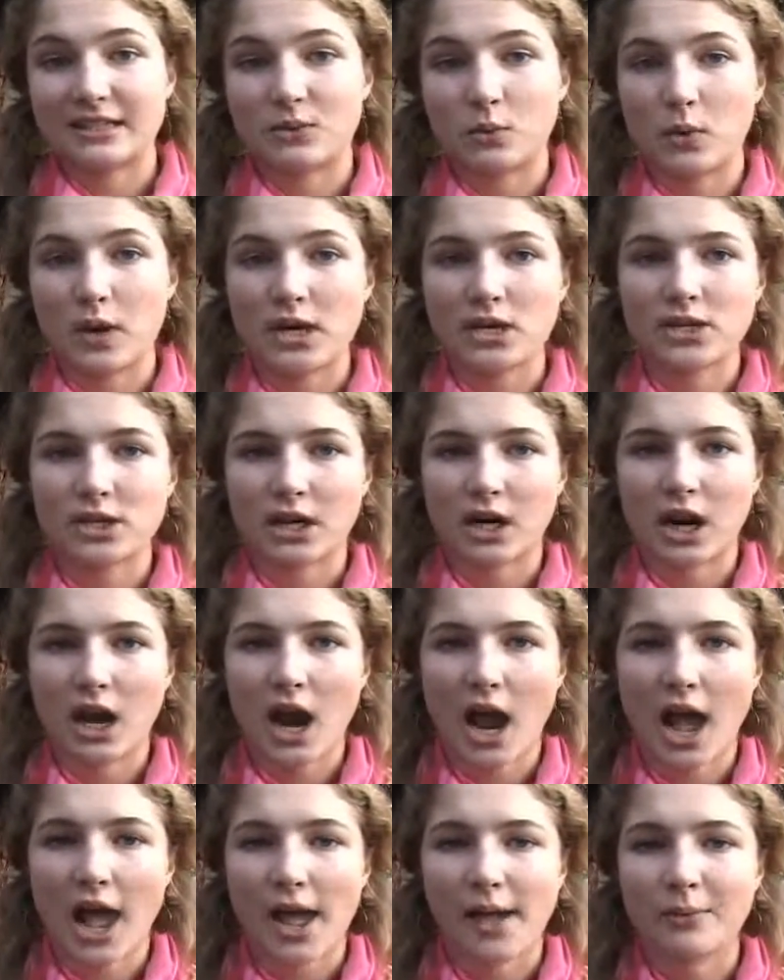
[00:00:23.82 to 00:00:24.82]
winter,
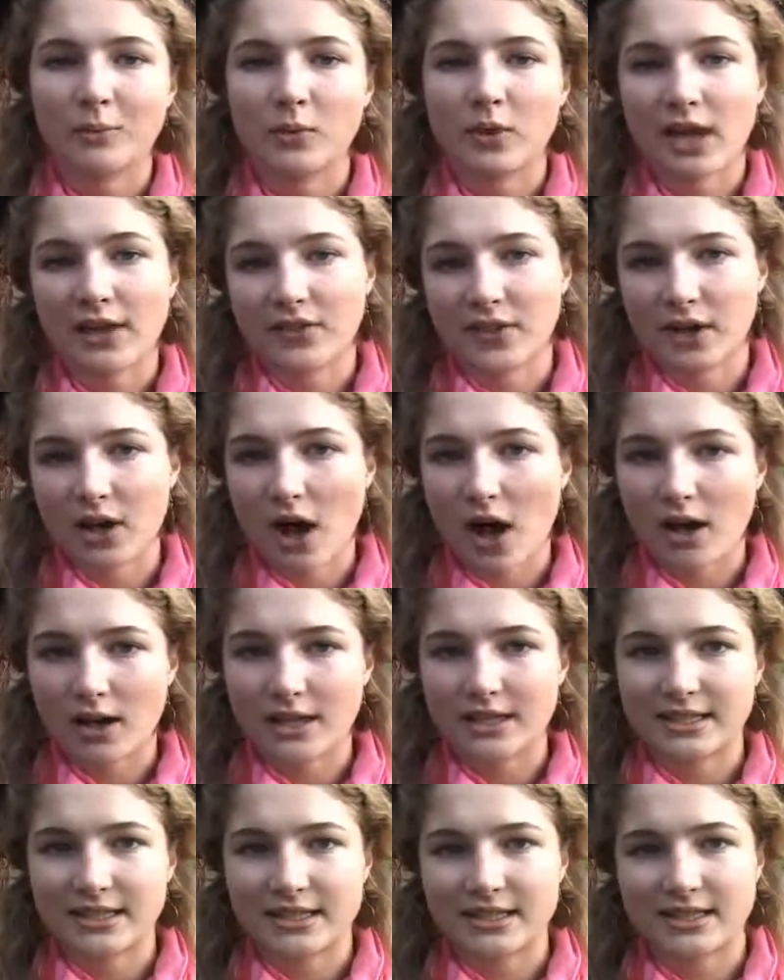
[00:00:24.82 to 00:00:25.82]
we had the
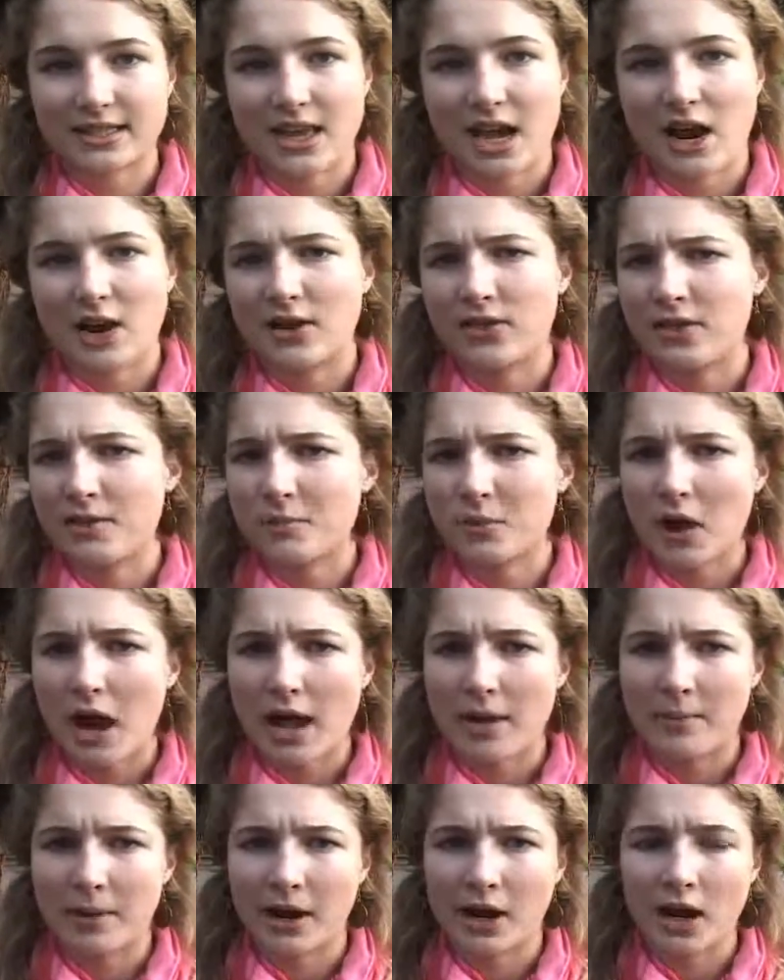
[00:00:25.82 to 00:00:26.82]
caucuses there in the
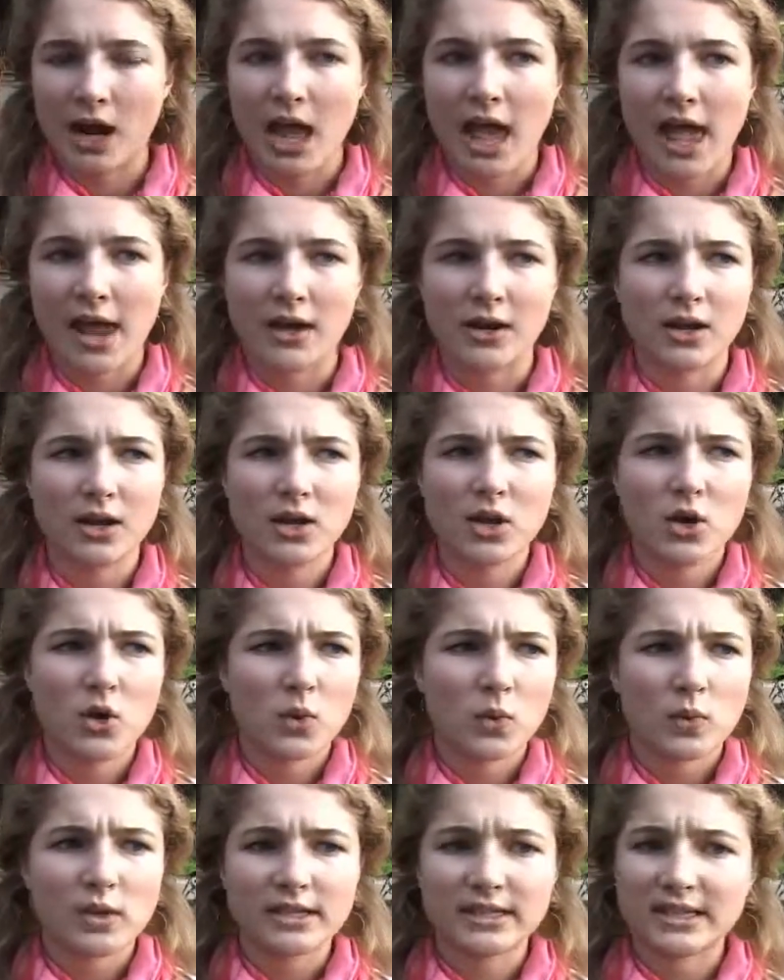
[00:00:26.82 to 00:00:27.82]
primary, and
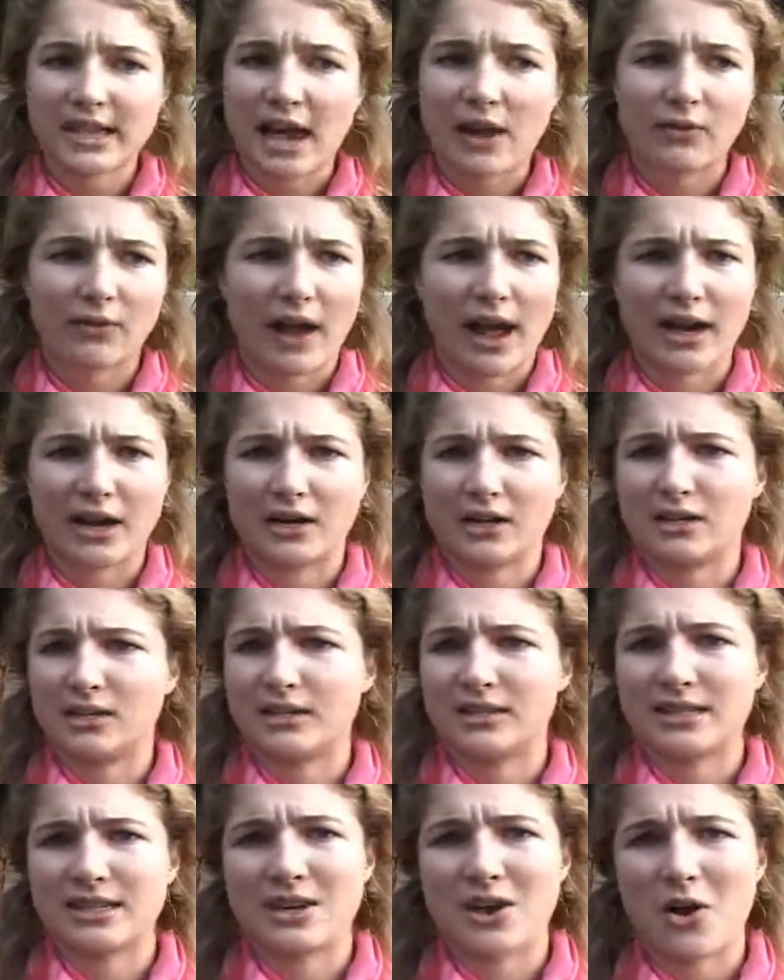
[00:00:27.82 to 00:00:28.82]
we set
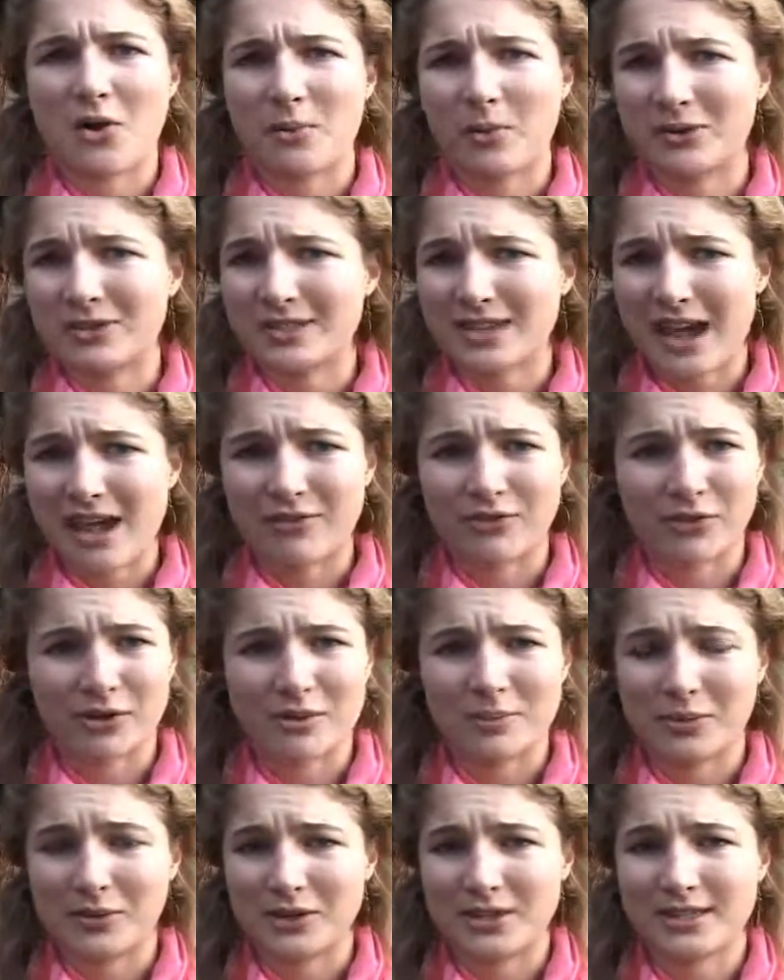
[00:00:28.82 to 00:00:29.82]
records in almost every
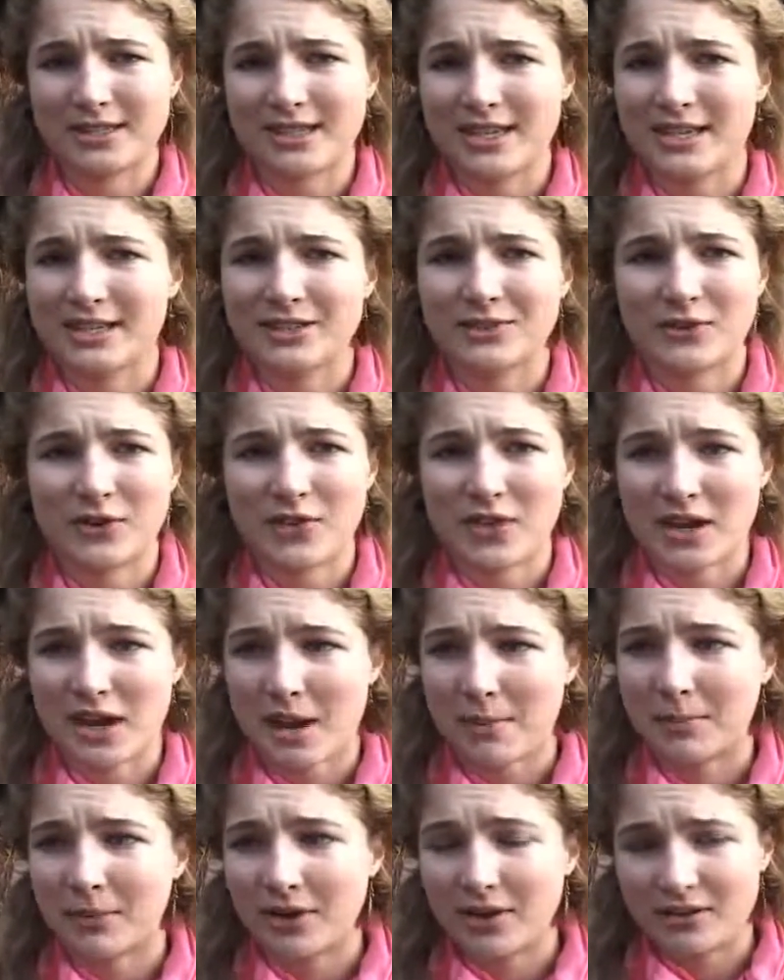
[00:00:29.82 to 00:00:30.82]
precinct for the
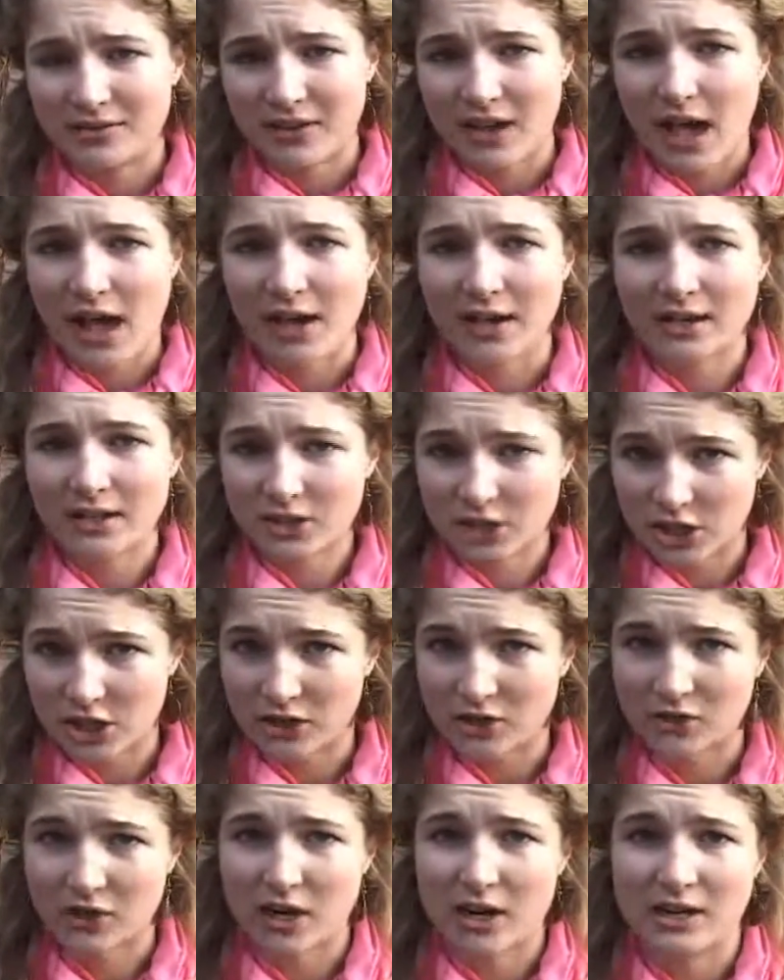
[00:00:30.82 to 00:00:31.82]
number of young
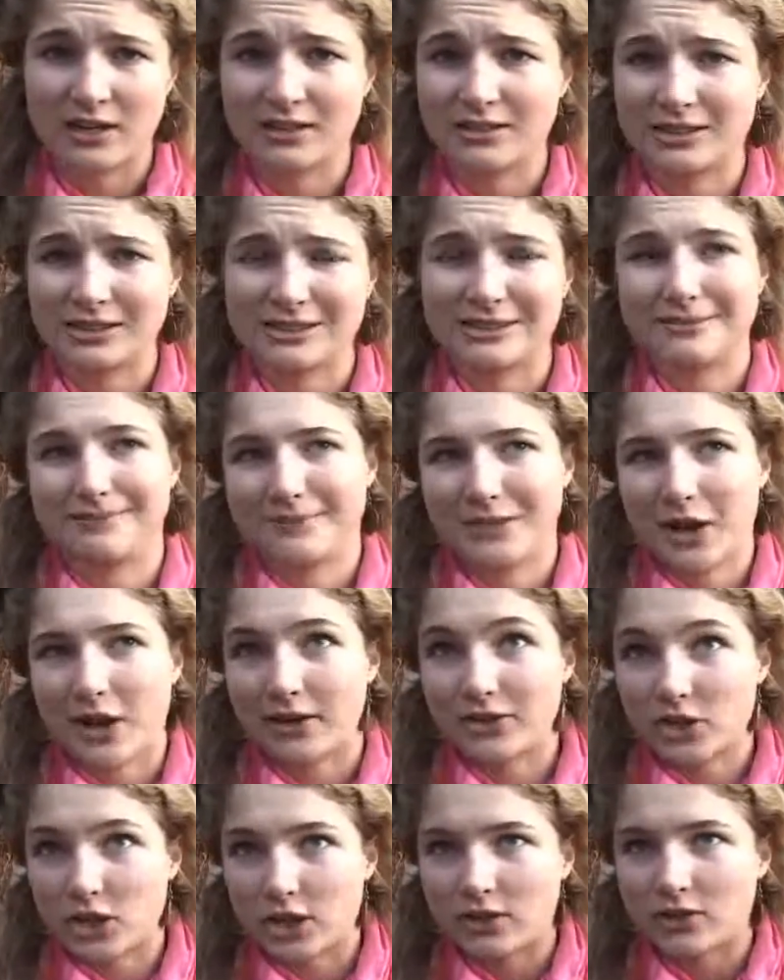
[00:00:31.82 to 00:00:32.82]
children, or
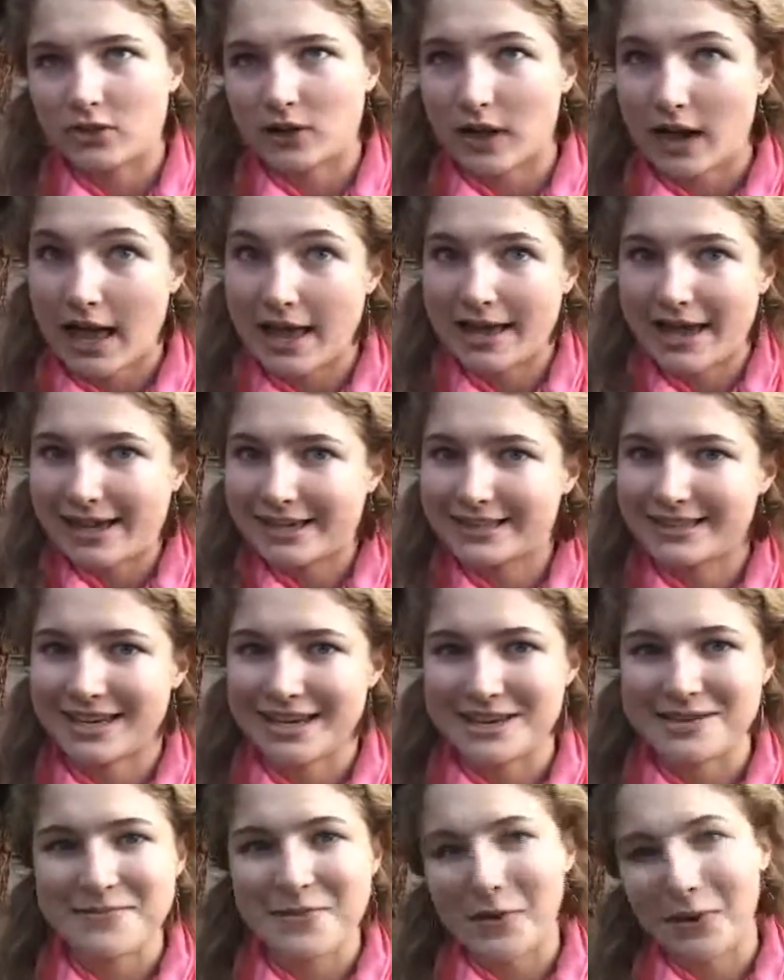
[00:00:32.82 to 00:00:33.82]
not children, I guess,
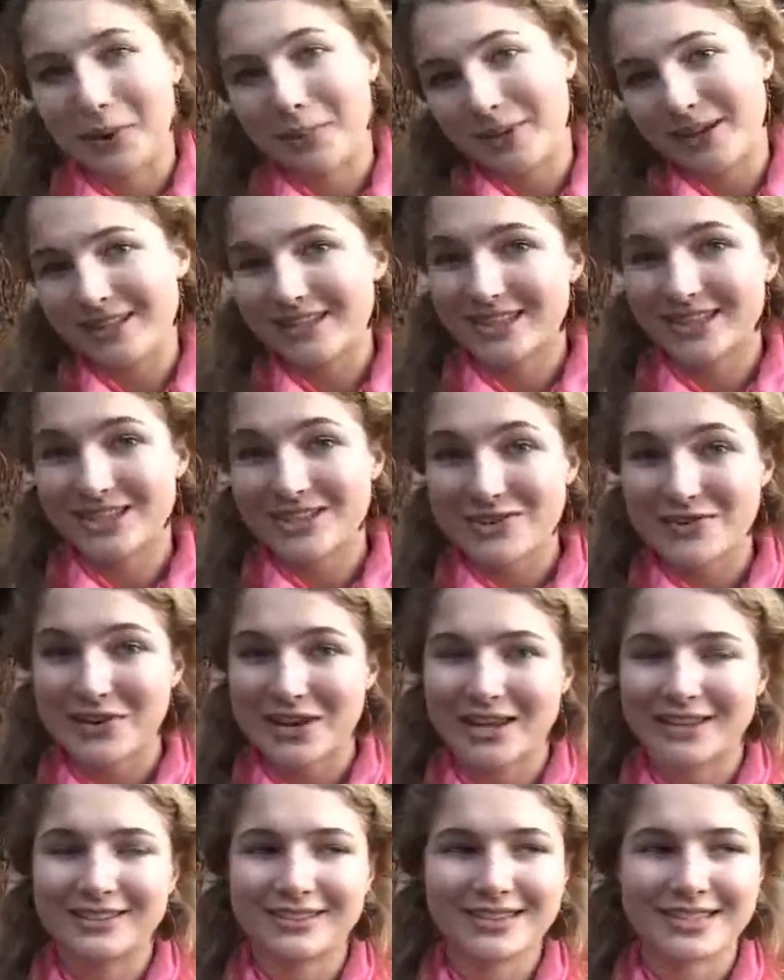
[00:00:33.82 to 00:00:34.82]
anymore, but
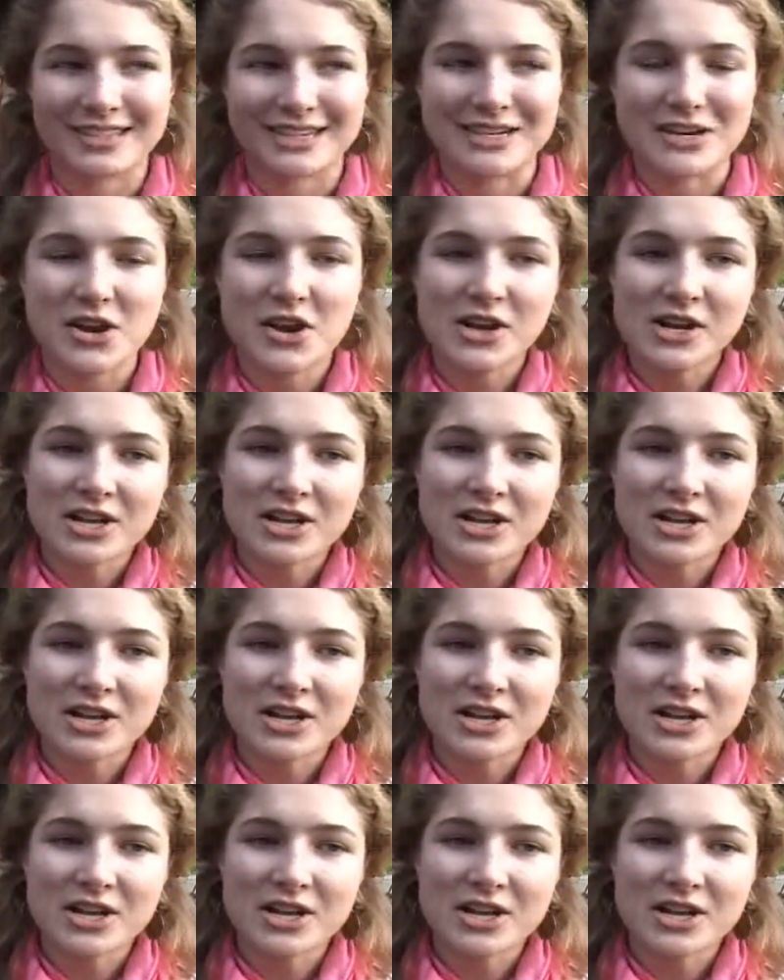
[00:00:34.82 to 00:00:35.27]
students and